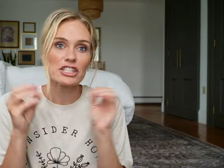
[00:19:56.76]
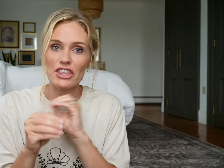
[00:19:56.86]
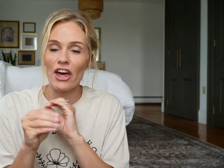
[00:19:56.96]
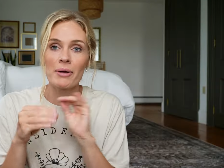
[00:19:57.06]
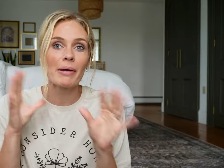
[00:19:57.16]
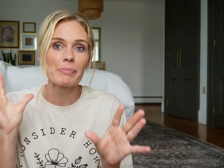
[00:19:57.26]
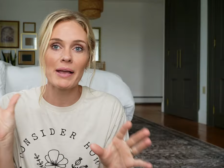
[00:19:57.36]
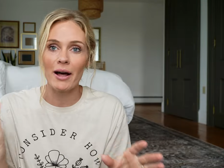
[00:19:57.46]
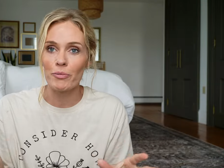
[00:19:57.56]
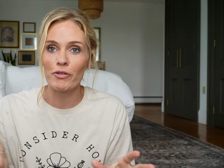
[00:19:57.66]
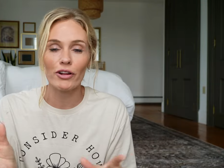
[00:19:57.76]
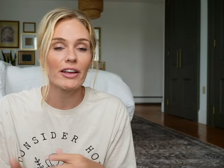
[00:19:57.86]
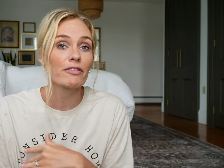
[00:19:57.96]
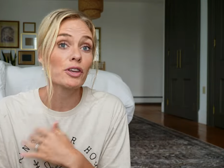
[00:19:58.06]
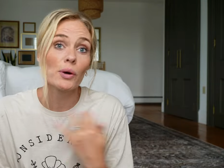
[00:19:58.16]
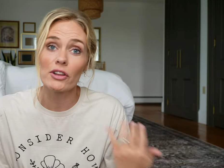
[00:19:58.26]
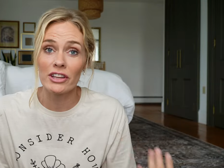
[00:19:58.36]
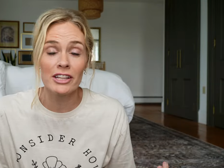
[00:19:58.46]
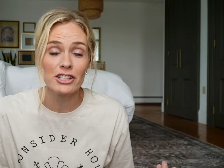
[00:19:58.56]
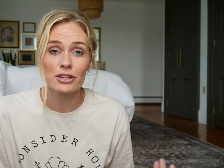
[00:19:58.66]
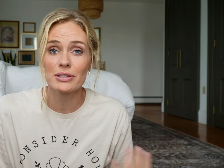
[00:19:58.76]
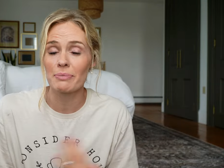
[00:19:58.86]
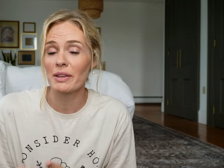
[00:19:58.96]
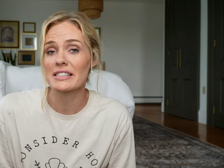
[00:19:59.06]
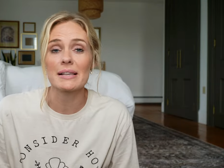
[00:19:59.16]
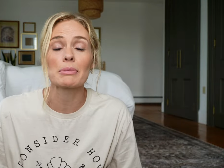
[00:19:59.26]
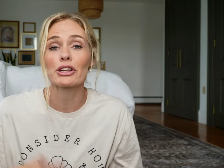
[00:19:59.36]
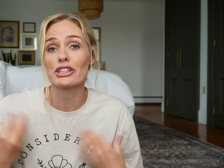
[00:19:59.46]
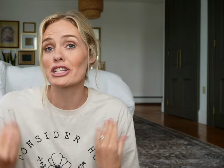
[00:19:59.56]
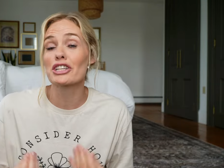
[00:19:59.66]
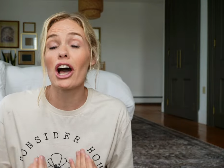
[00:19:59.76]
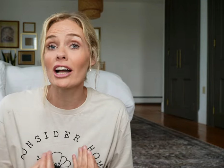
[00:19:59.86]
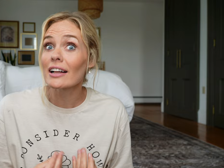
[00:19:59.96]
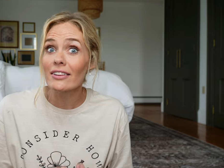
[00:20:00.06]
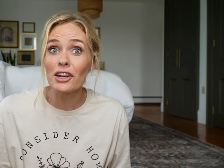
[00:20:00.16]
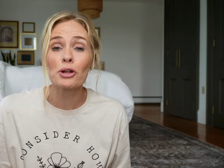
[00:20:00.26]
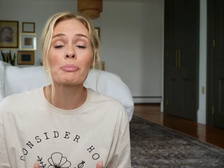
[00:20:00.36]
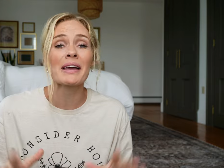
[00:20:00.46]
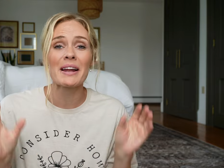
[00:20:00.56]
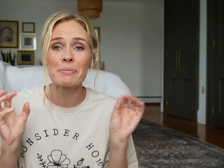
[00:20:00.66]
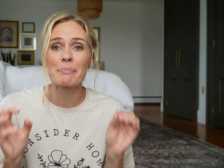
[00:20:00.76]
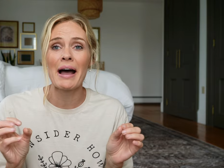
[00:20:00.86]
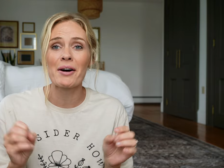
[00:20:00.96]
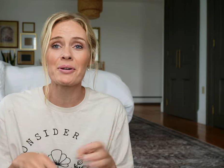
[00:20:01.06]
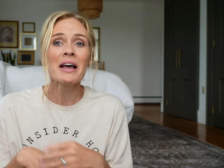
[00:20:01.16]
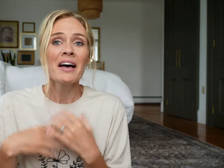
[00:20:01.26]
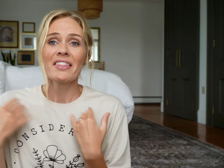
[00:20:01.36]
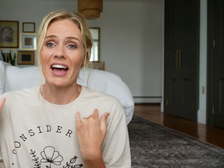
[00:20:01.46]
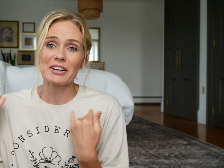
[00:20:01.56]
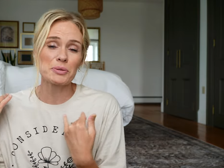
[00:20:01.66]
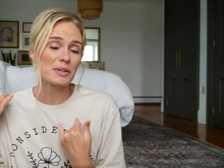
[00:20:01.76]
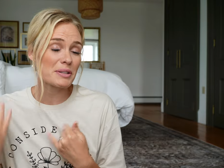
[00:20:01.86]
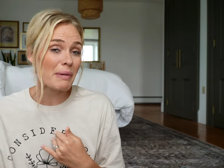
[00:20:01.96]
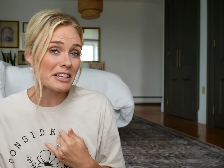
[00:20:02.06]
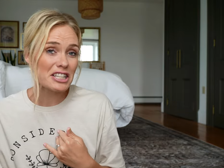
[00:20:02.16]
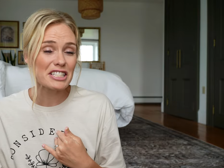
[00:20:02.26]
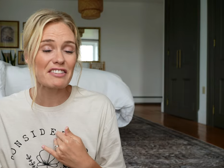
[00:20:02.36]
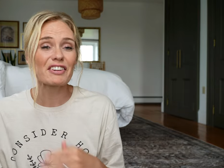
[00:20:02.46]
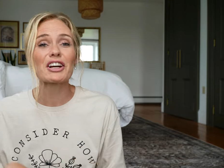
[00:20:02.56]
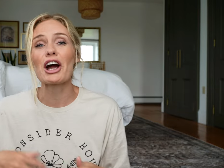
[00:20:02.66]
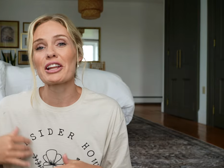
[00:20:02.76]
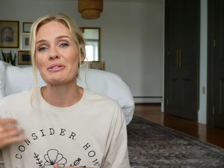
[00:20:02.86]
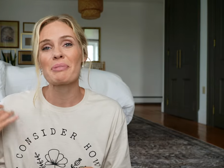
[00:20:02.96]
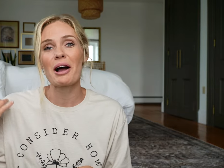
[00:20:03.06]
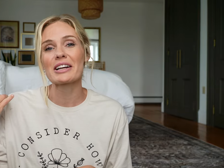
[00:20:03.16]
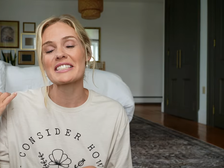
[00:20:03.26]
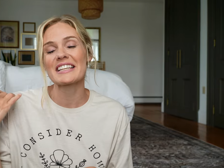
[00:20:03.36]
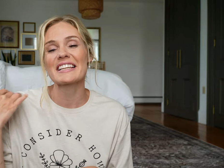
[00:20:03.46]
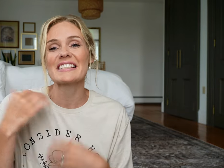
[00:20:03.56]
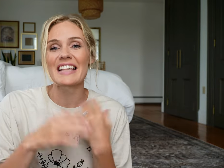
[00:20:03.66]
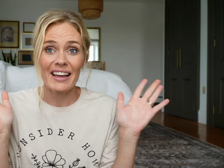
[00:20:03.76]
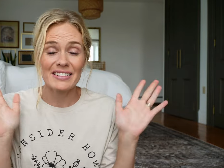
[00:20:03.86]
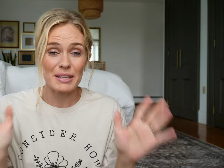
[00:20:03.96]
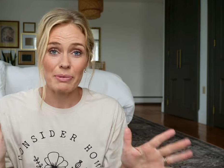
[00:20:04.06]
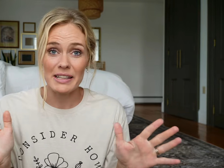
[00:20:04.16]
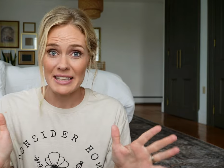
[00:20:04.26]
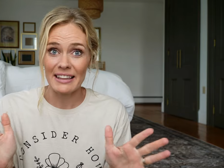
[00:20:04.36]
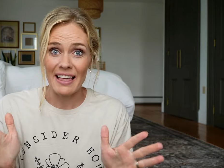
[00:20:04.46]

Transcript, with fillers: just thought it might be helpful if you are looking to do something similar to talk a little bit about the actual dimensions of our garden boxes and some things like